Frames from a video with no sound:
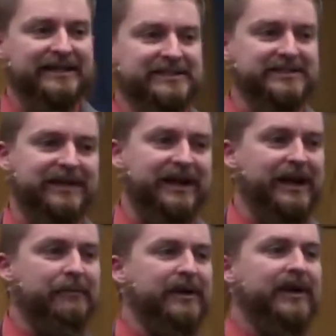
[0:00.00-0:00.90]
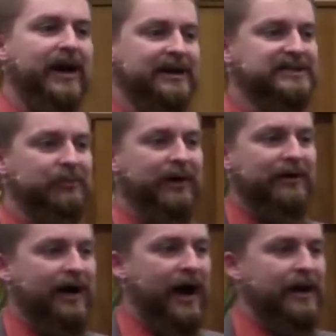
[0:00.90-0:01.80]
Listen, because we
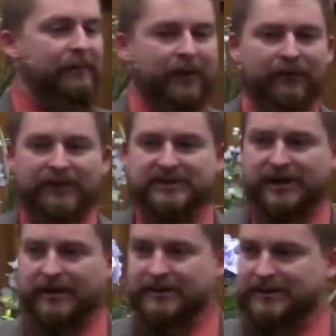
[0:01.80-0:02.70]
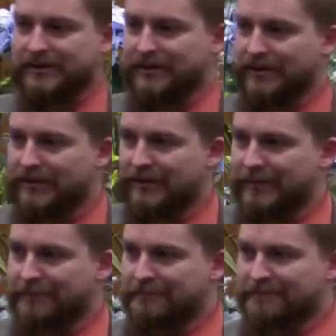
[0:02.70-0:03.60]
are not a perfect church.
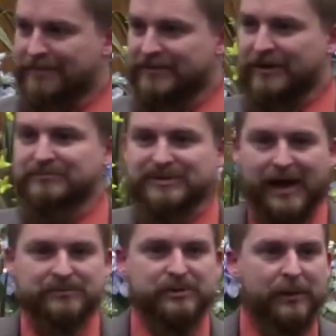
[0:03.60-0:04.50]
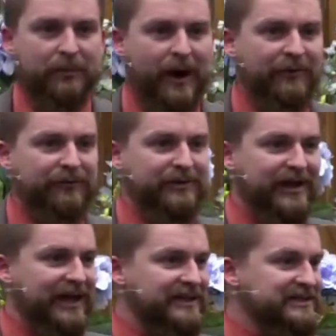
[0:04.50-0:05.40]
Sometimes we pray for
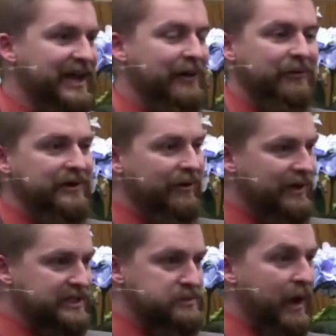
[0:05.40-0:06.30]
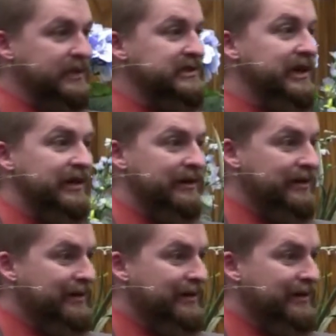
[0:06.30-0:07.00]
things and we don't expect it.